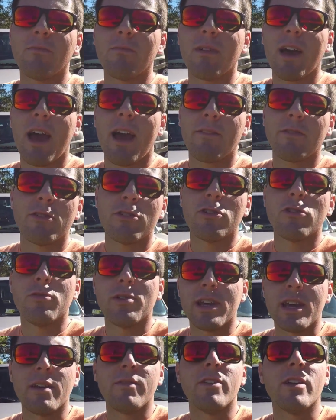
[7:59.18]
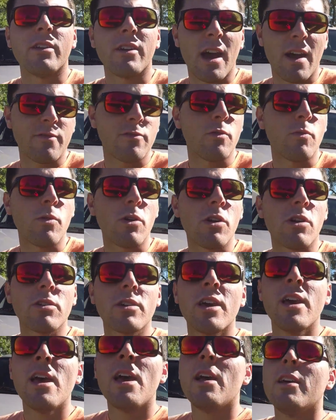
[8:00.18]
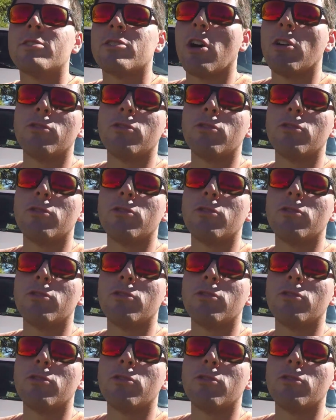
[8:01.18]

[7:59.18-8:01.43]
afternoon, evening after work. So I'll